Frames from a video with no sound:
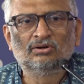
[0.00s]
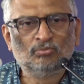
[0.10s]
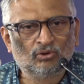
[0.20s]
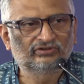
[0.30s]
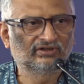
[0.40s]

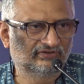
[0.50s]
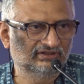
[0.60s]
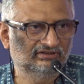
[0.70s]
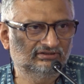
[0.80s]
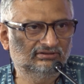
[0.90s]
Most of
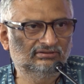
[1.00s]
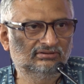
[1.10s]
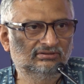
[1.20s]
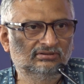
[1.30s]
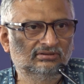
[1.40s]
us
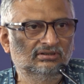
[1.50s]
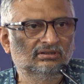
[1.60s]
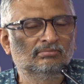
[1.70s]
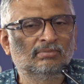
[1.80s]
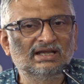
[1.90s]

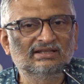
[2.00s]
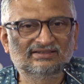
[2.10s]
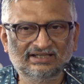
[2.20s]
might